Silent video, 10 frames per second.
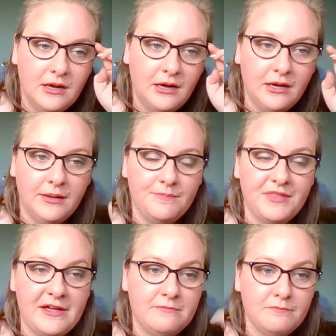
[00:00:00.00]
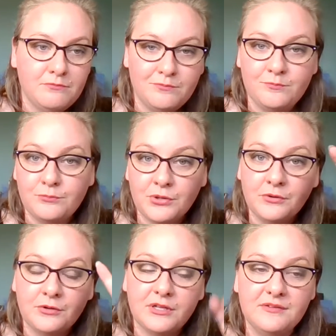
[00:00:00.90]
that
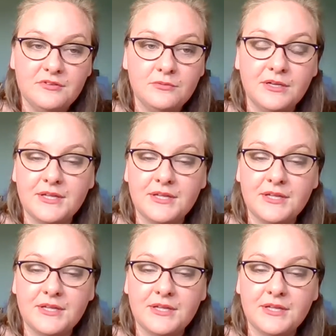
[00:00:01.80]
pearl, if you will,